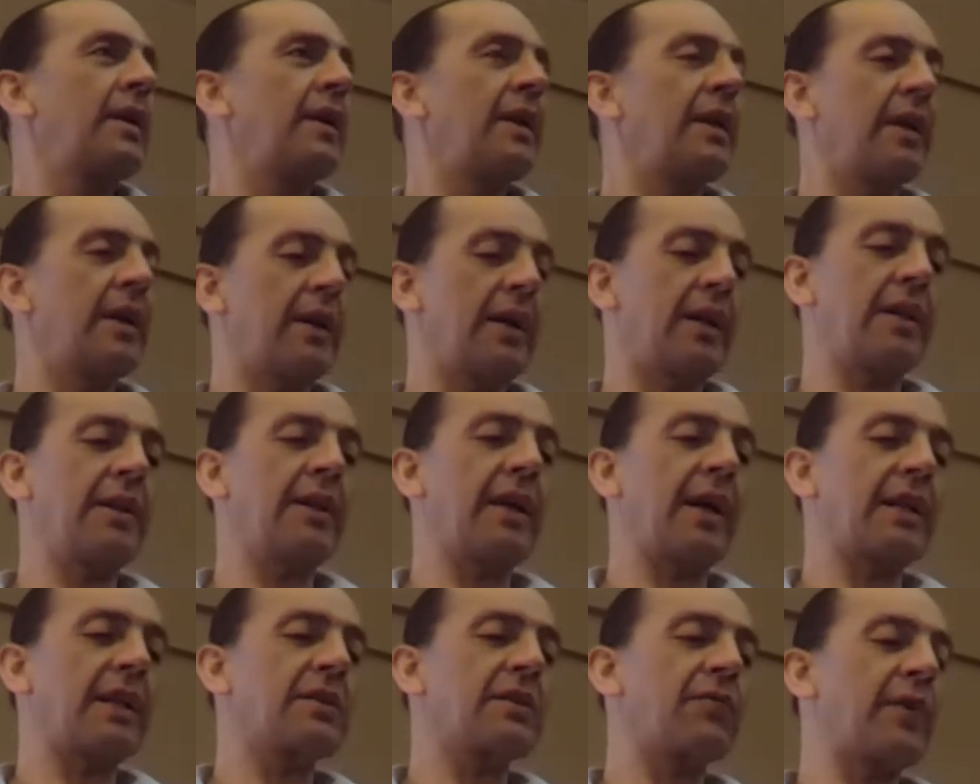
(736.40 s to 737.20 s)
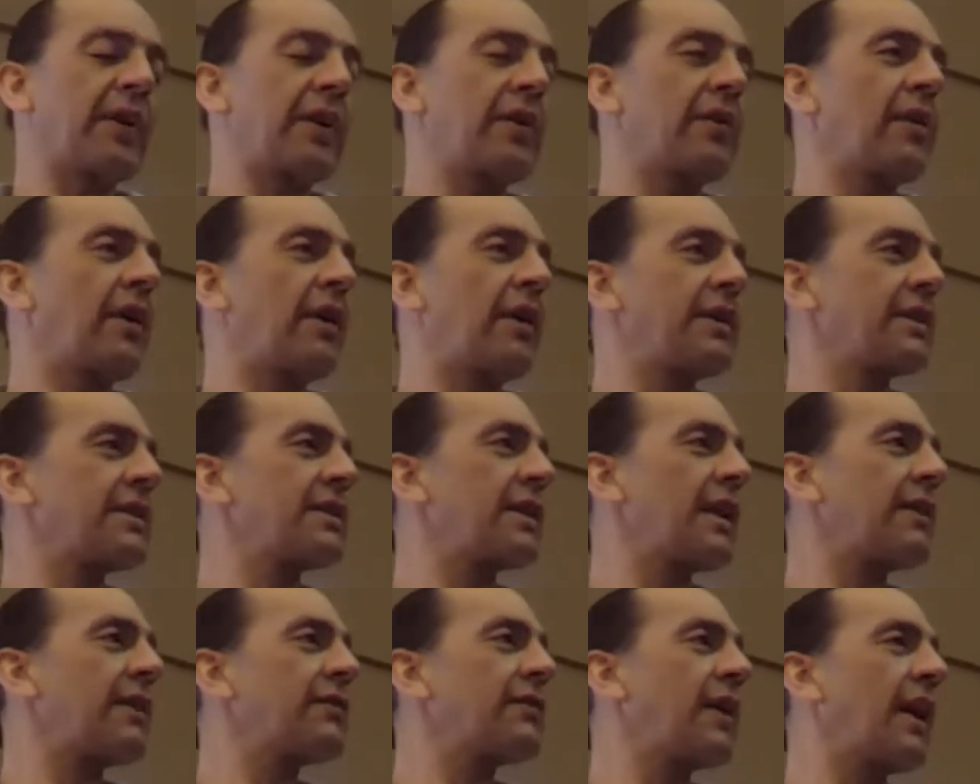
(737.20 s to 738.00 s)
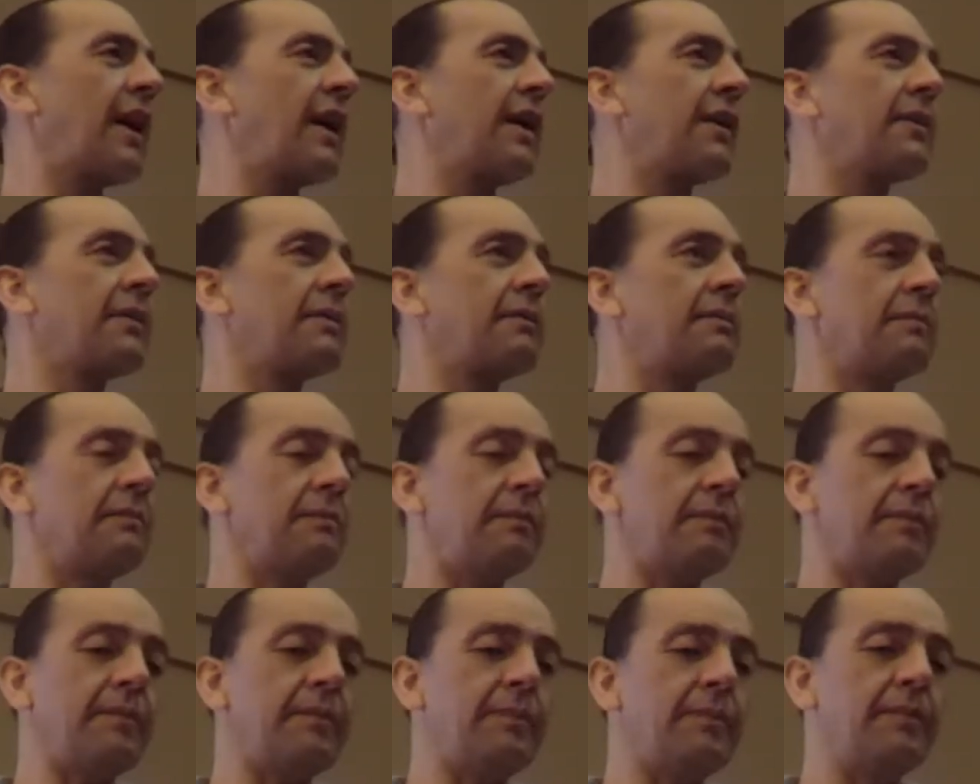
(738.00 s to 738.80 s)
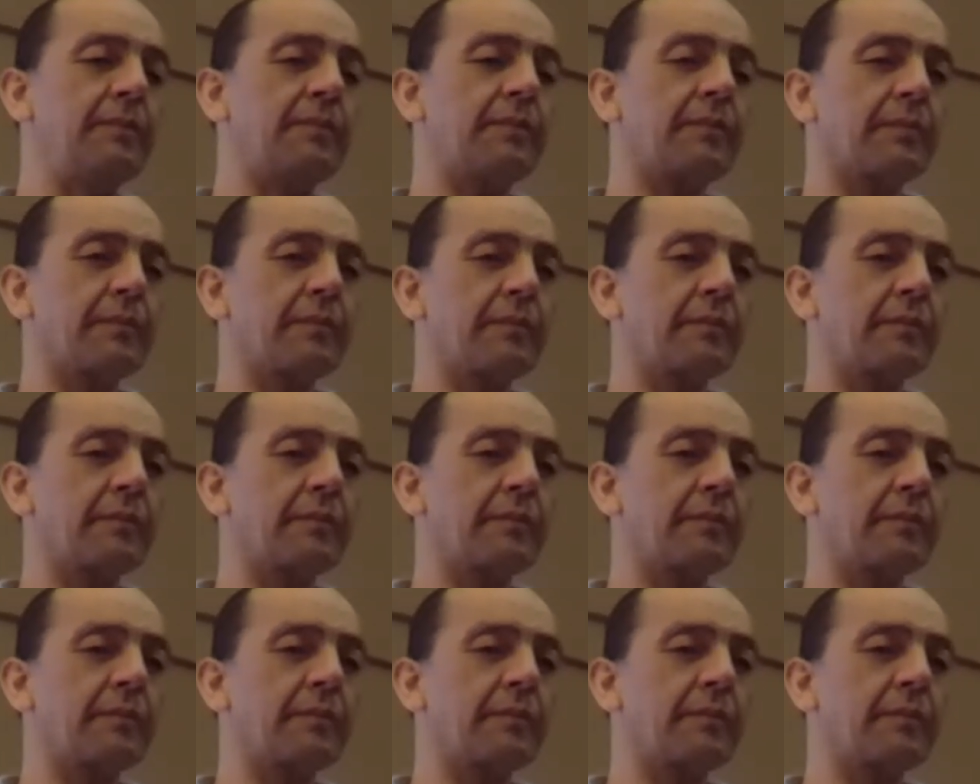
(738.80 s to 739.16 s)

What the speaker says: index finger on his left hand.